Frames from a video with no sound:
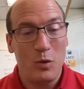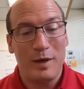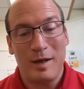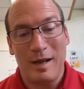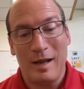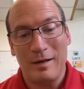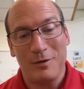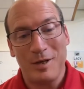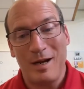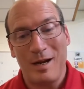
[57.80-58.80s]
quick and
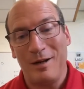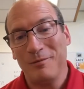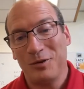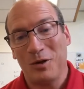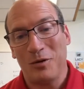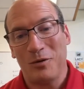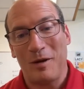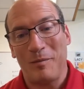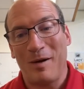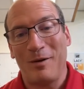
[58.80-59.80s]
entertaining. So
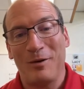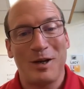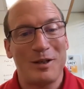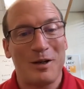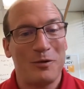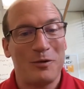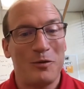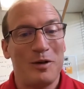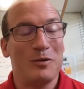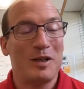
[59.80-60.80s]
I apologize. I only
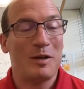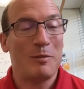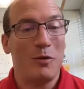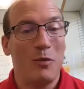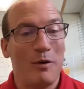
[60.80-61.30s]
would, was able to go